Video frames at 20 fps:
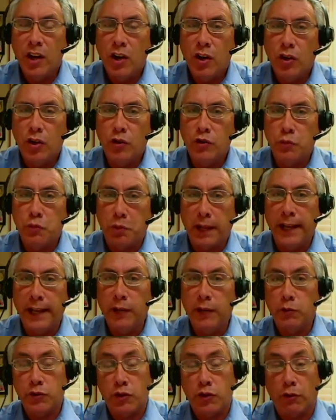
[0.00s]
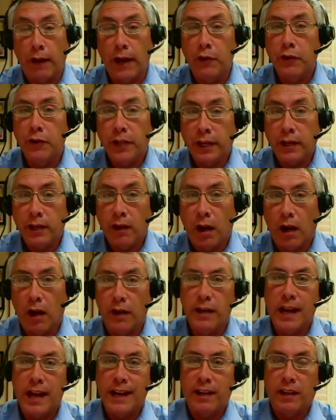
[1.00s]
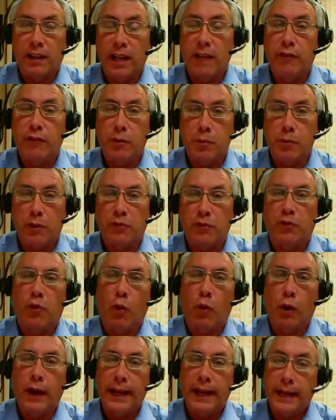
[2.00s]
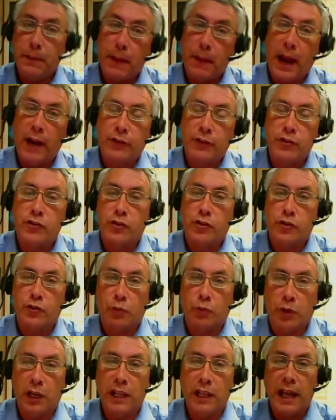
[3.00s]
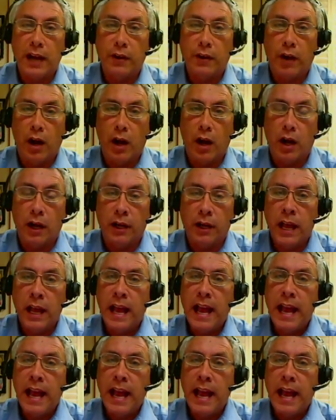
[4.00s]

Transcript: whose plane was grounded on 9-11 before any passengers were allowed on